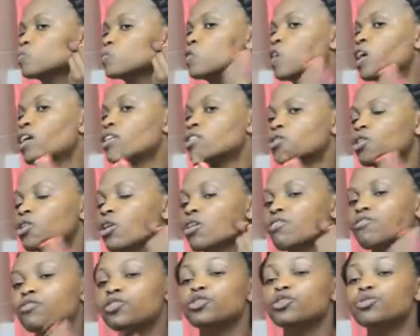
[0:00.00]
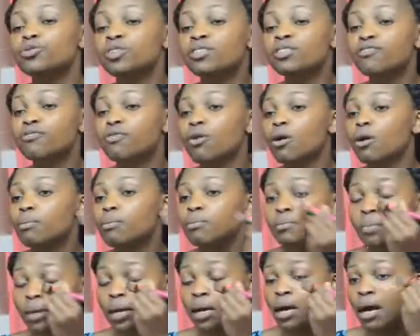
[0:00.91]
a sort of
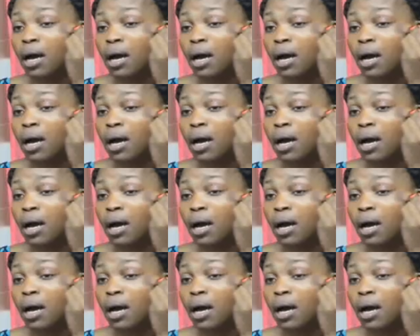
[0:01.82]
uniform